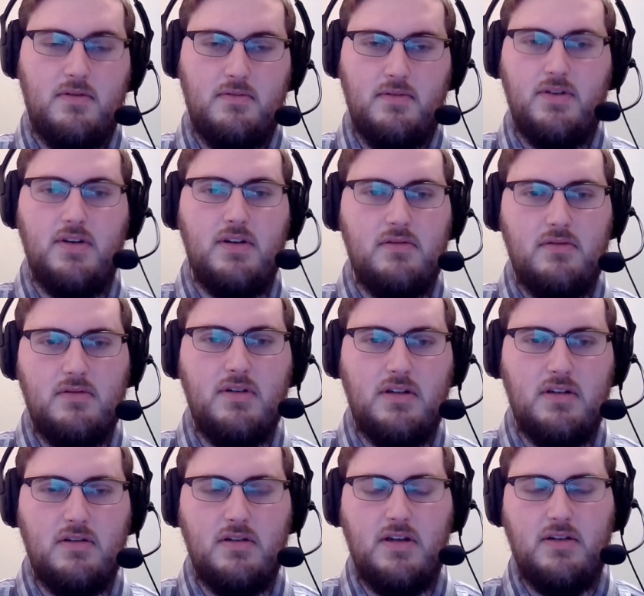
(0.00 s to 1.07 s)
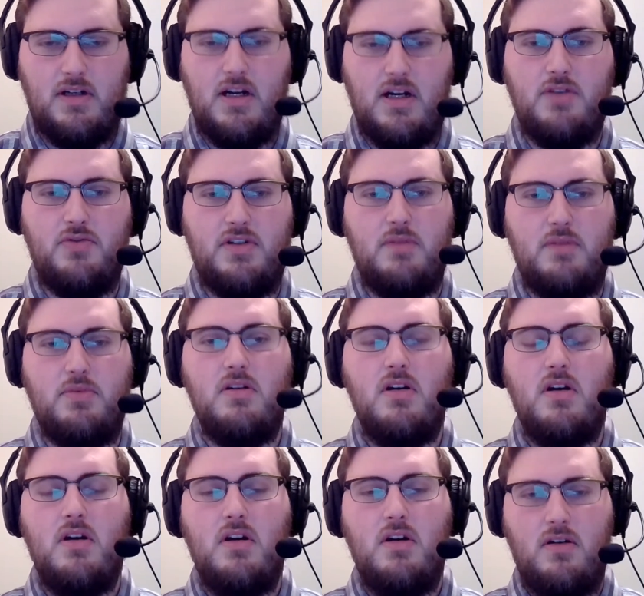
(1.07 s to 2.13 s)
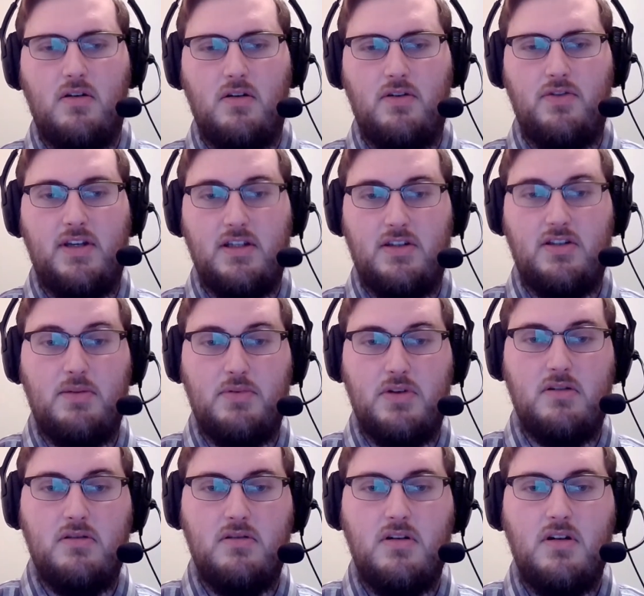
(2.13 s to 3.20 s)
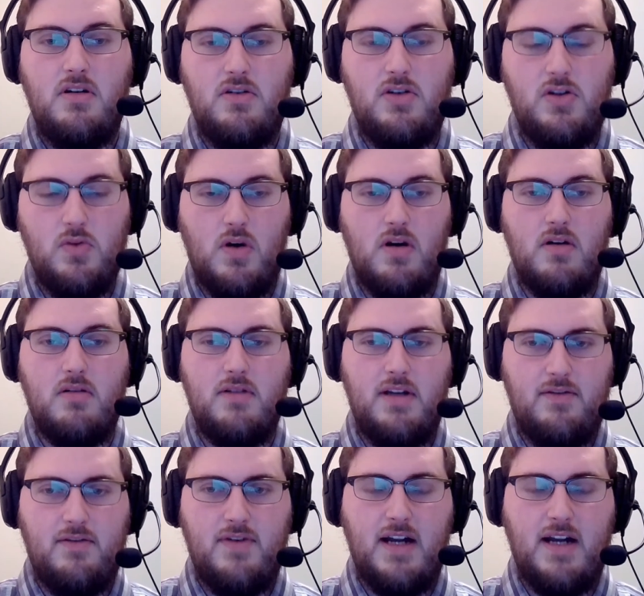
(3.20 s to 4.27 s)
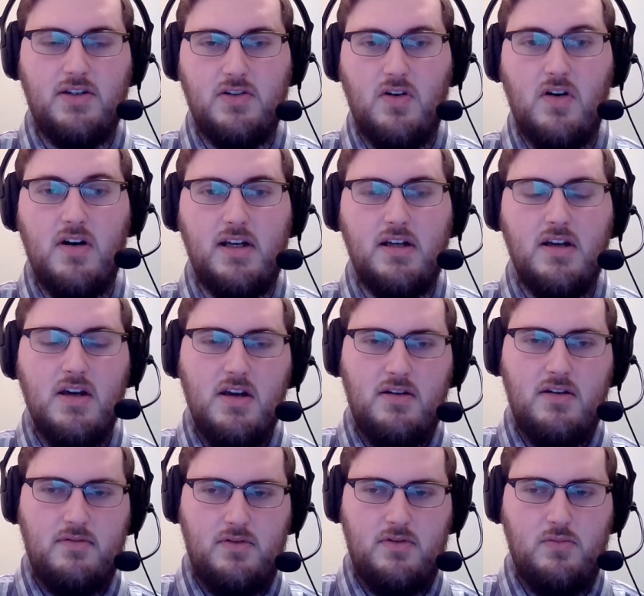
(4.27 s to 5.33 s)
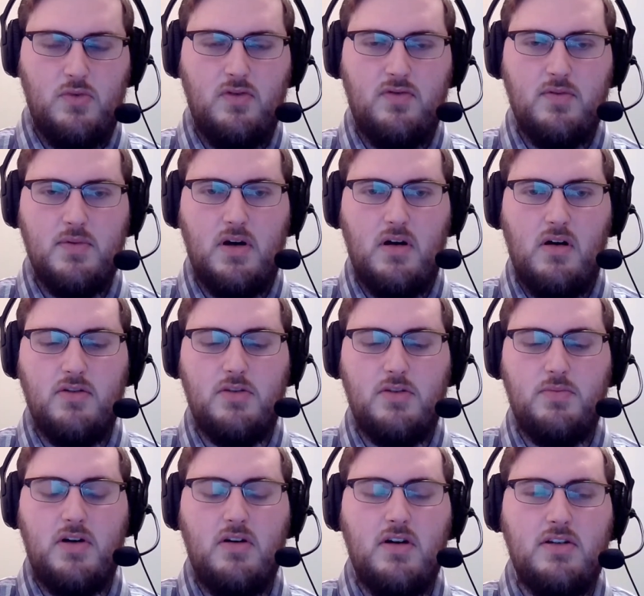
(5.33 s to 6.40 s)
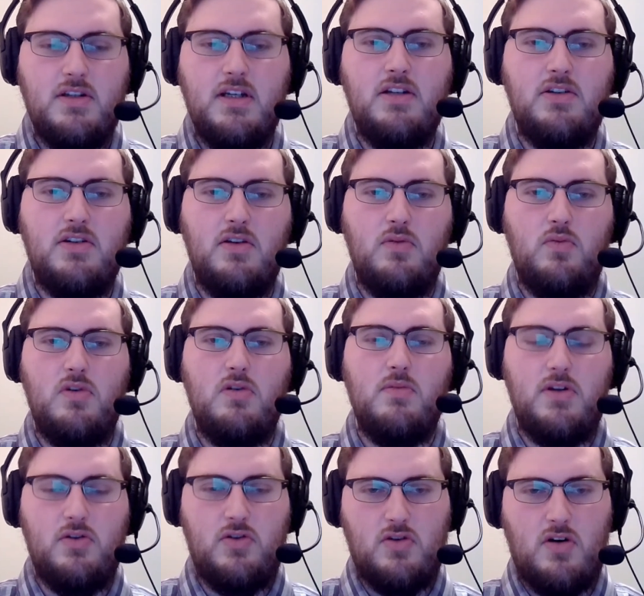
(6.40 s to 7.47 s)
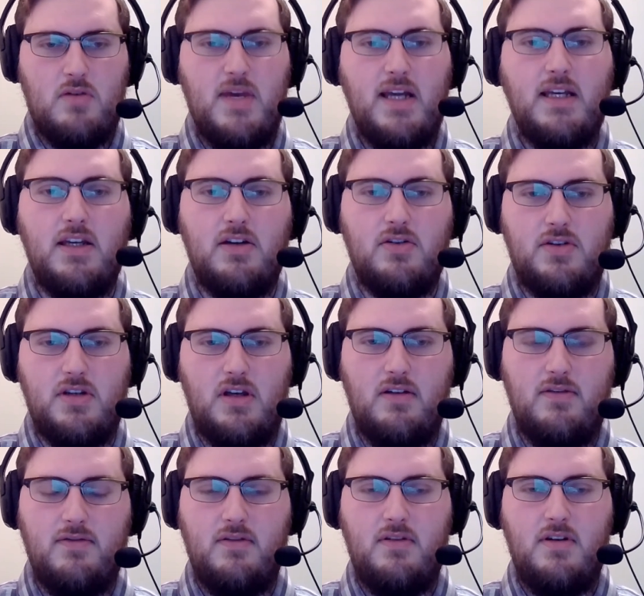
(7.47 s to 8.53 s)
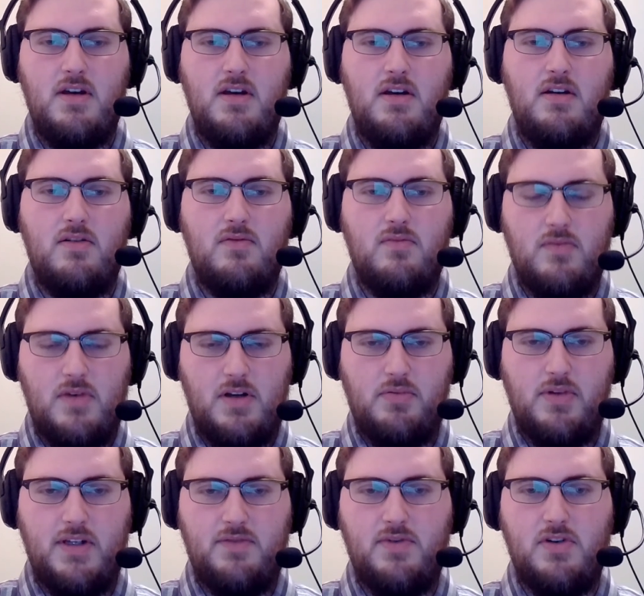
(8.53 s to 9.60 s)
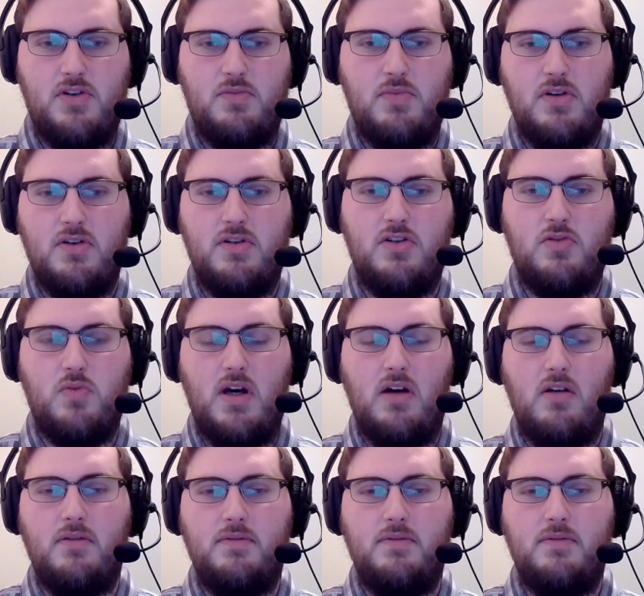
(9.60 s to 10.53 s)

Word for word: And then in, in the contraception, or in the conception, you are in fact starting. You move from the hall of spirits into the womb and you start making yourself a place for your spirit to dwell.